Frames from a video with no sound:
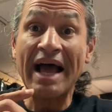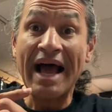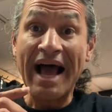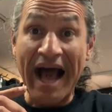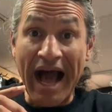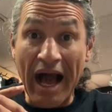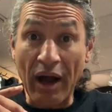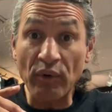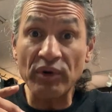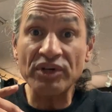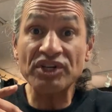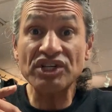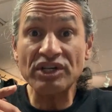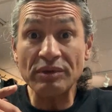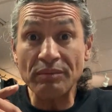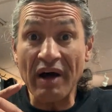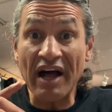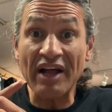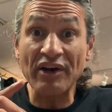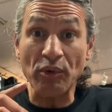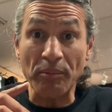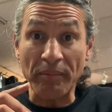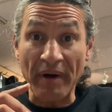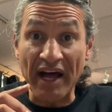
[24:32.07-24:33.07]
our
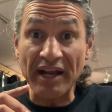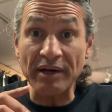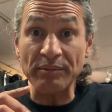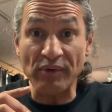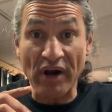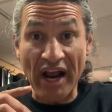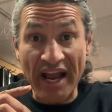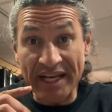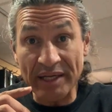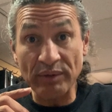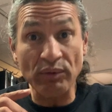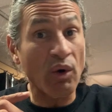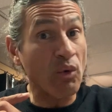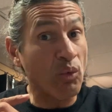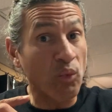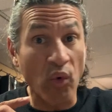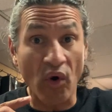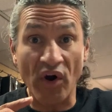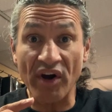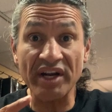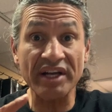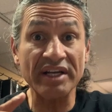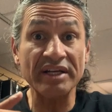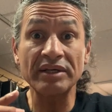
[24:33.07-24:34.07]
Shimano bottom bracket will
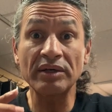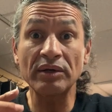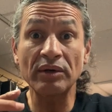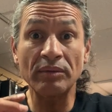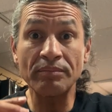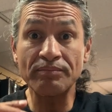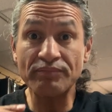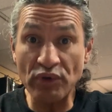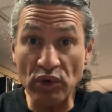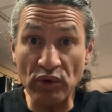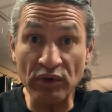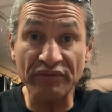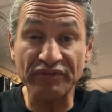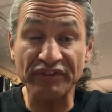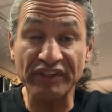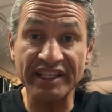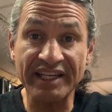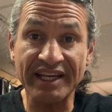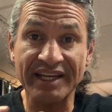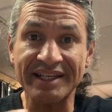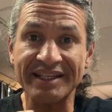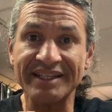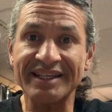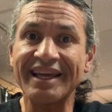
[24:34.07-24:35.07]
work beautifully
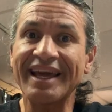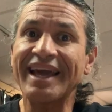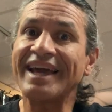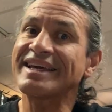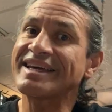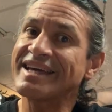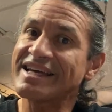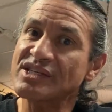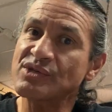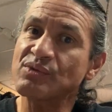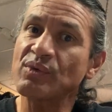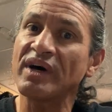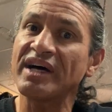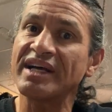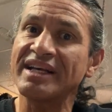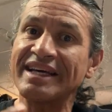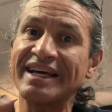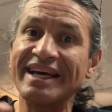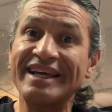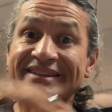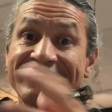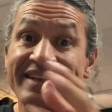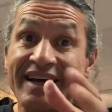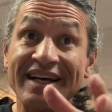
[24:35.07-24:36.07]
in it. And guess what?
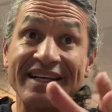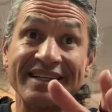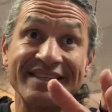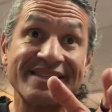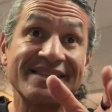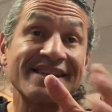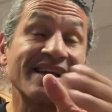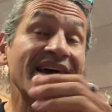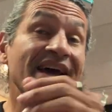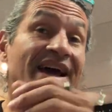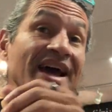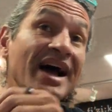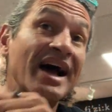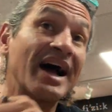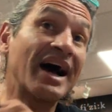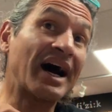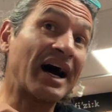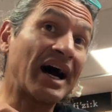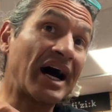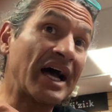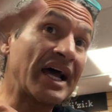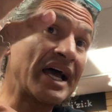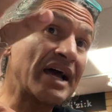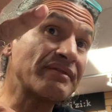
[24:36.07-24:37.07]
It does.
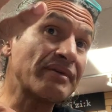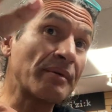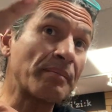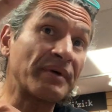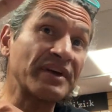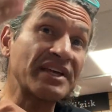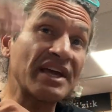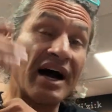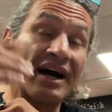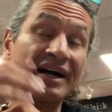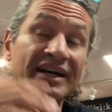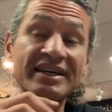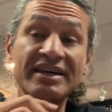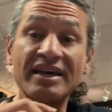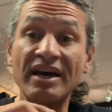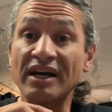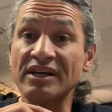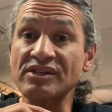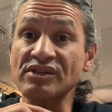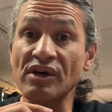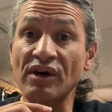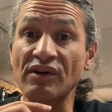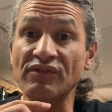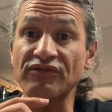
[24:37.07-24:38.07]
I have a Bianchi
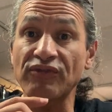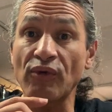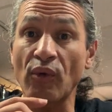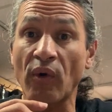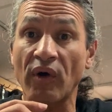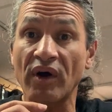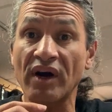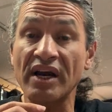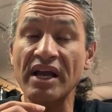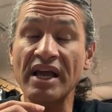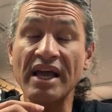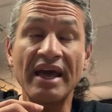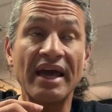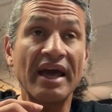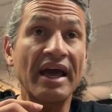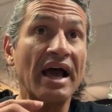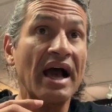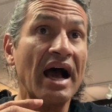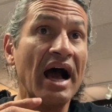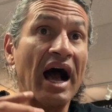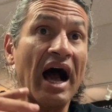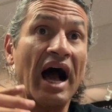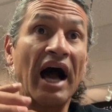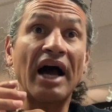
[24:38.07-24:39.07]
XR4.
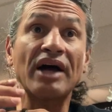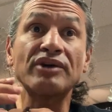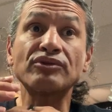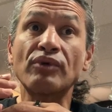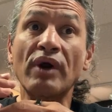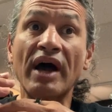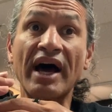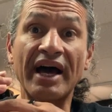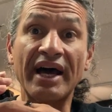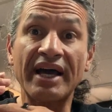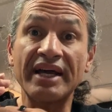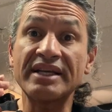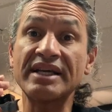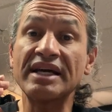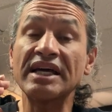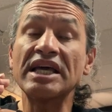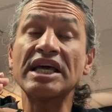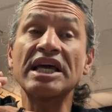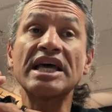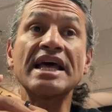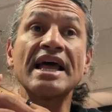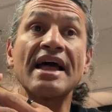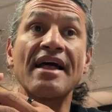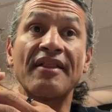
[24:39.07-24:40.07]
I ride
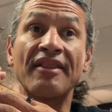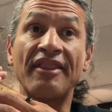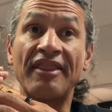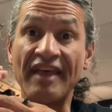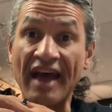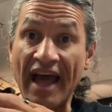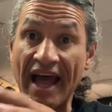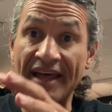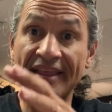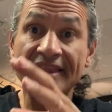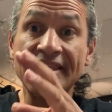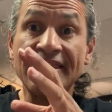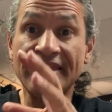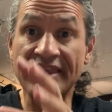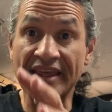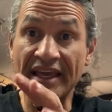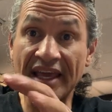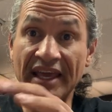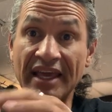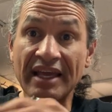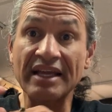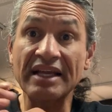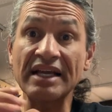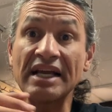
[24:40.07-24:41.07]
that
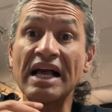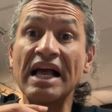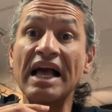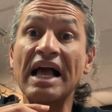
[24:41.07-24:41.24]
thing